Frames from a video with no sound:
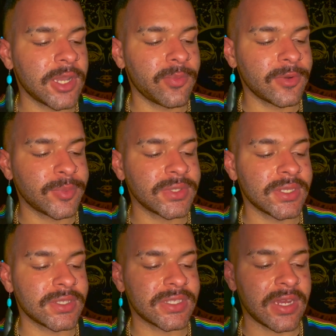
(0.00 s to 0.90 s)
cup
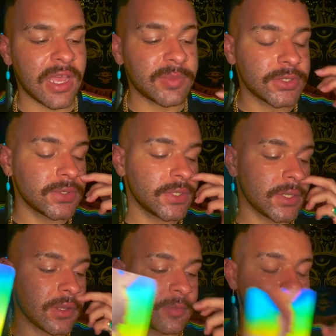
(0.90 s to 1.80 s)
represents, an
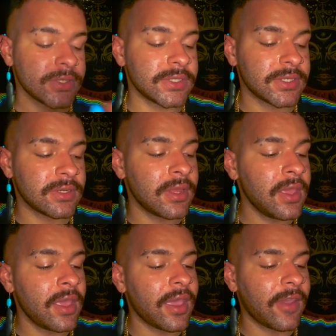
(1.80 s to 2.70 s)
opportunity or person,
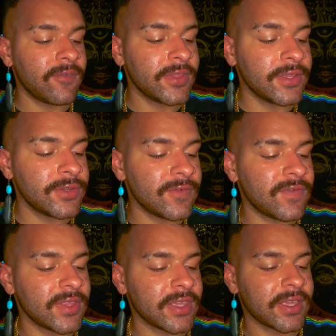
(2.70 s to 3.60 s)
I really do
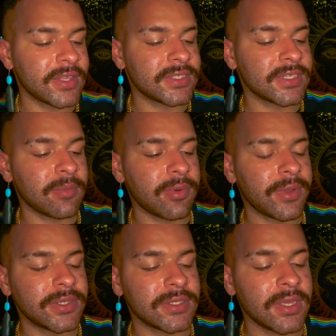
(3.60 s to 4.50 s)
feel like at some
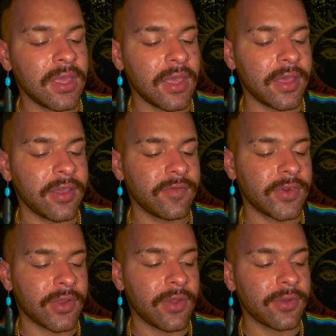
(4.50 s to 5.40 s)
point,
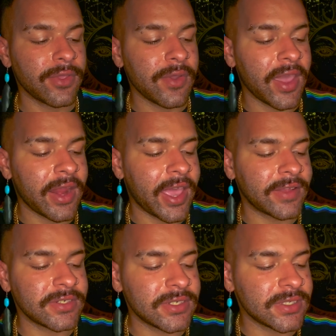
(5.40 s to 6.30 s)
Virgo, you kind of have
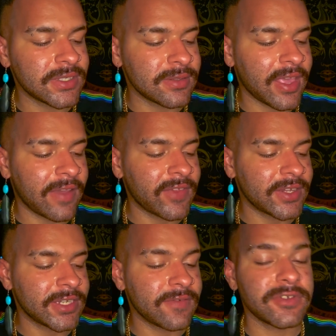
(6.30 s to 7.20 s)
to just have that
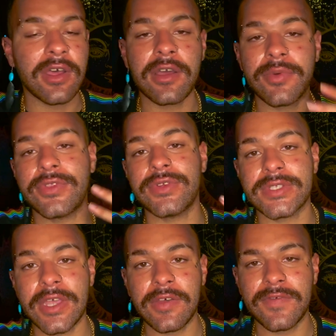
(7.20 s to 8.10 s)
tough talk with
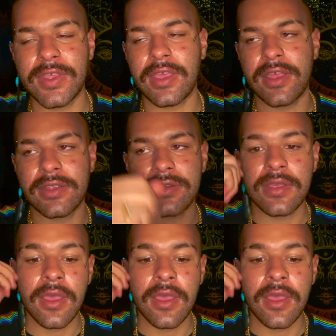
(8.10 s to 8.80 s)
yourself and